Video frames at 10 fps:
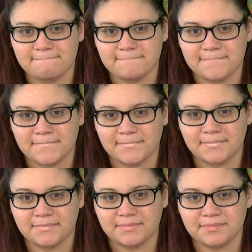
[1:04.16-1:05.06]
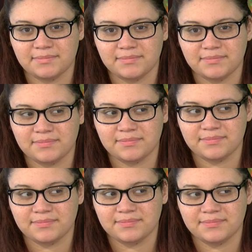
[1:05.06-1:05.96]

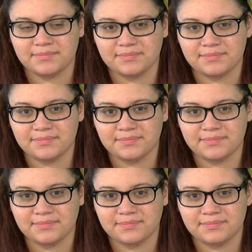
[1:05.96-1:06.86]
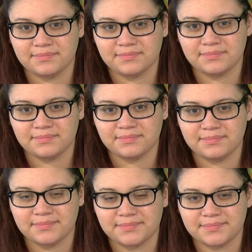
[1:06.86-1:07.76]

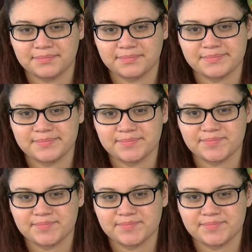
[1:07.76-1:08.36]
(not speaking)